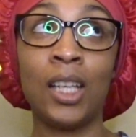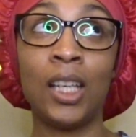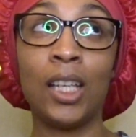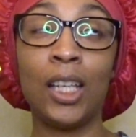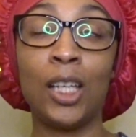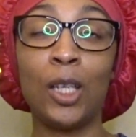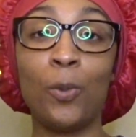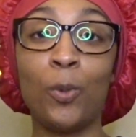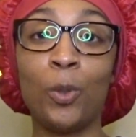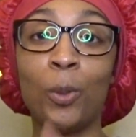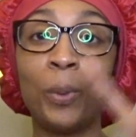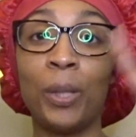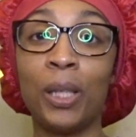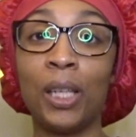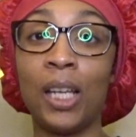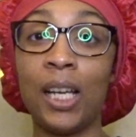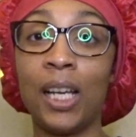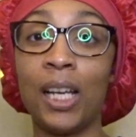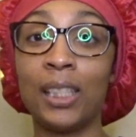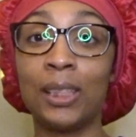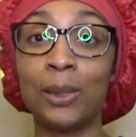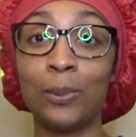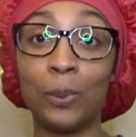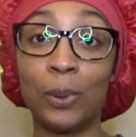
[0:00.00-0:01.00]
It would have been
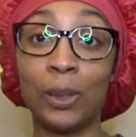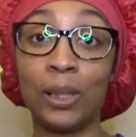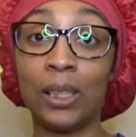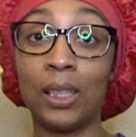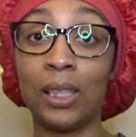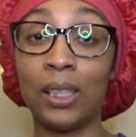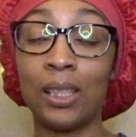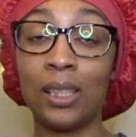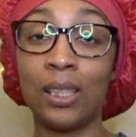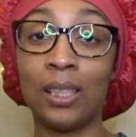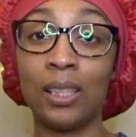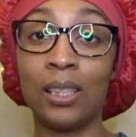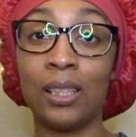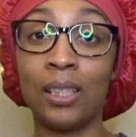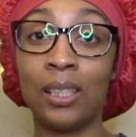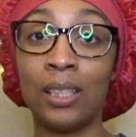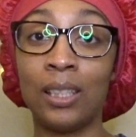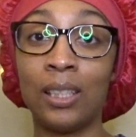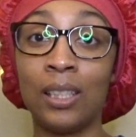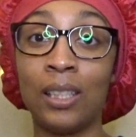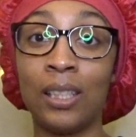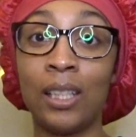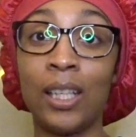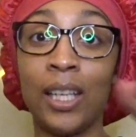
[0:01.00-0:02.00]
last week,
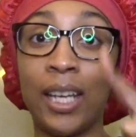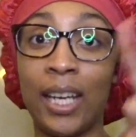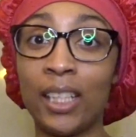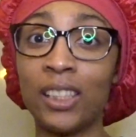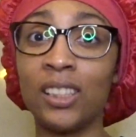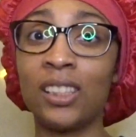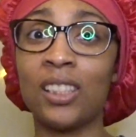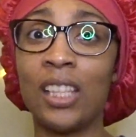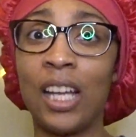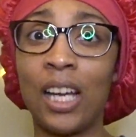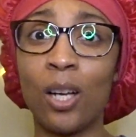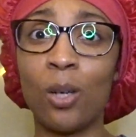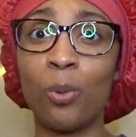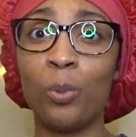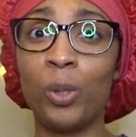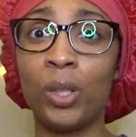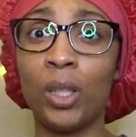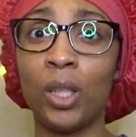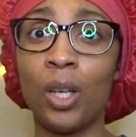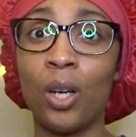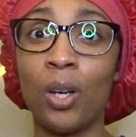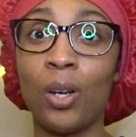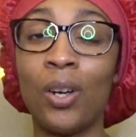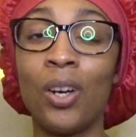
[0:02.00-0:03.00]
actually like a week
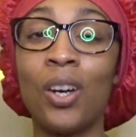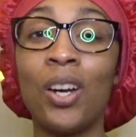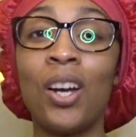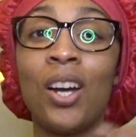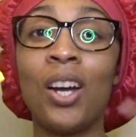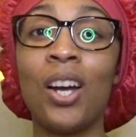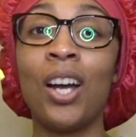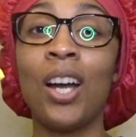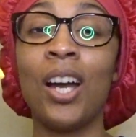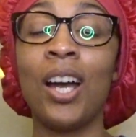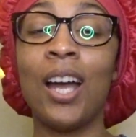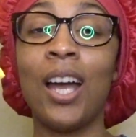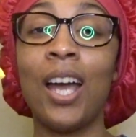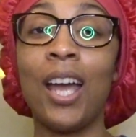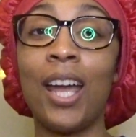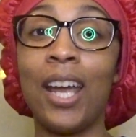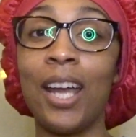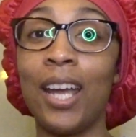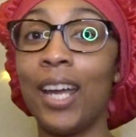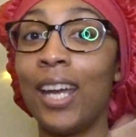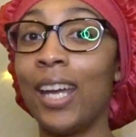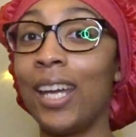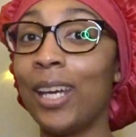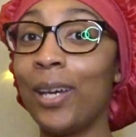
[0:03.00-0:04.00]
ago,
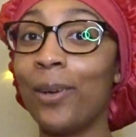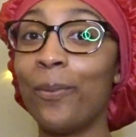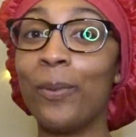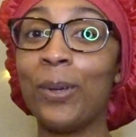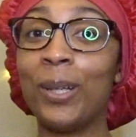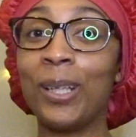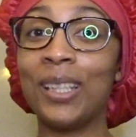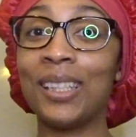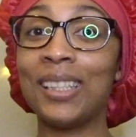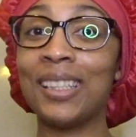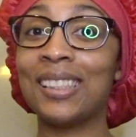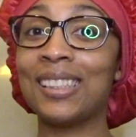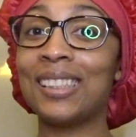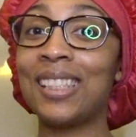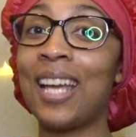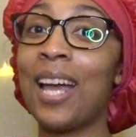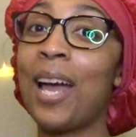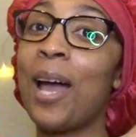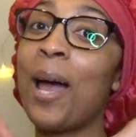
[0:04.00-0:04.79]
and it was